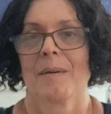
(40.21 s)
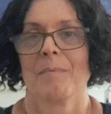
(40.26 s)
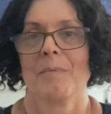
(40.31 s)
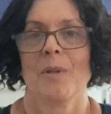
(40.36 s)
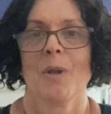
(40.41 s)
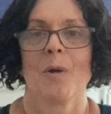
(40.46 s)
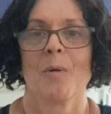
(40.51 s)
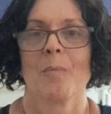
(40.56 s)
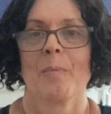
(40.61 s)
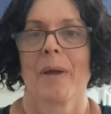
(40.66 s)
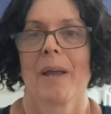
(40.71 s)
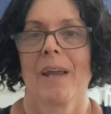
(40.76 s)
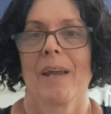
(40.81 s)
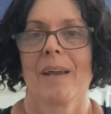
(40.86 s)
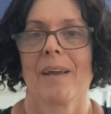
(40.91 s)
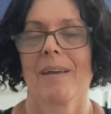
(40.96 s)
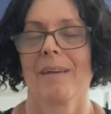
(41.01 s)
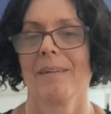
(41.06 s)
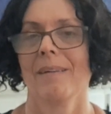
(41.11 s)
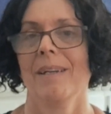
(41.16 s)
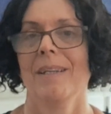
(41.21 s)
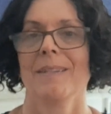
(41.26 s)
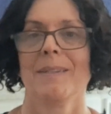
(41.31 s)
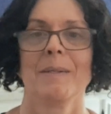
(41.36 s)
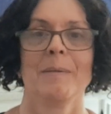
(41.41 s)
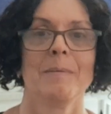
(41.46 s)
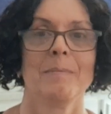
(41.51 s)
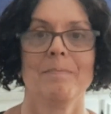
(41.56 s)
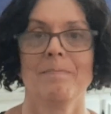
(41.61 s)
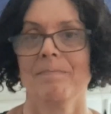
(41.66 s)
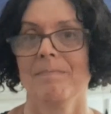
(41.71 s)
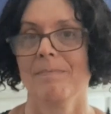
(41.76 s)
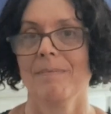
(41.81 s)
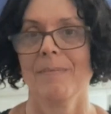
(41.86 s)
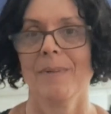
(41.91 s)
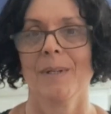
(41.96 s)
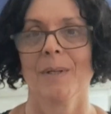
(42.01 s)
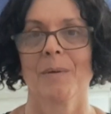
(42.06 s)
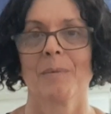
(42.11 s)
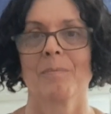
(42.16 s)
no bake, easy,
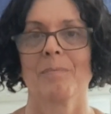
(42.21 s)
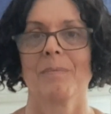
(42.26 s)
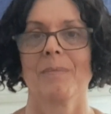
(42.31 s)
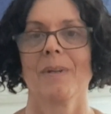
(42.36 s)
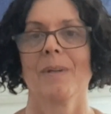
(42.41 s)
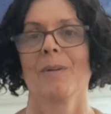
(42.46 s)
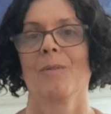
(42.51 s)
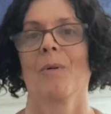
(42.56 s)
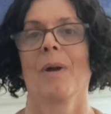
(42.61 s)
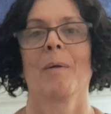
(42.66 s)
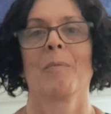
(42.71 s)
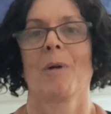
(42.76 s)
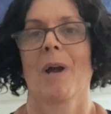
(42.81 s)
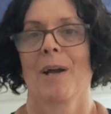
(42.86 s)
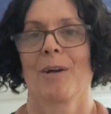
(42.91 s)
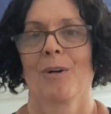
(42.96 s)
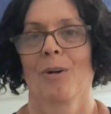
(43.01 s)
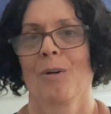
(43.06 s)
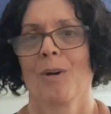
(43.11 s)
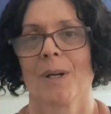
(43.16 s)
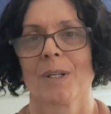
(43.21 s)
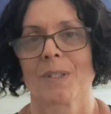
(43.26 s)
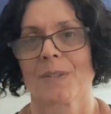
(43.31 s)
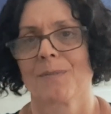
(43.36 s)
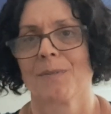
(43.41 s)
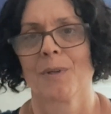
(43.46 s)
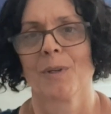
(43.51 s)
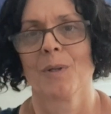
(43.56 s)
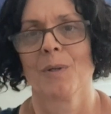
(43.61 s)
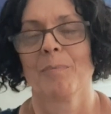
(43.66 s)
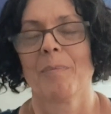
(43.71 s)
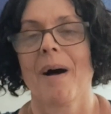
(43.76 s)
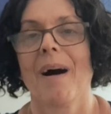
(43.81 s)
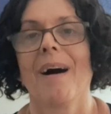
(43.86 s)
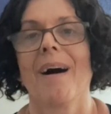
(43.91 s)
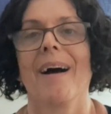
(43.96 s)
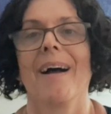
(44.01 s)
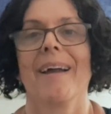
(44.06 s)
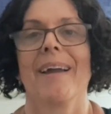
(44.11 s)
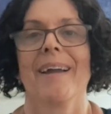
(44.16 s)
graham cracker crustville
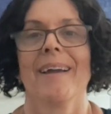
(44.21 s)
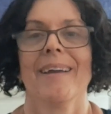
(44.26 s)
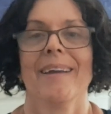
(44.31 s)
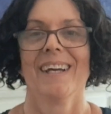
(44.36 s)
pie.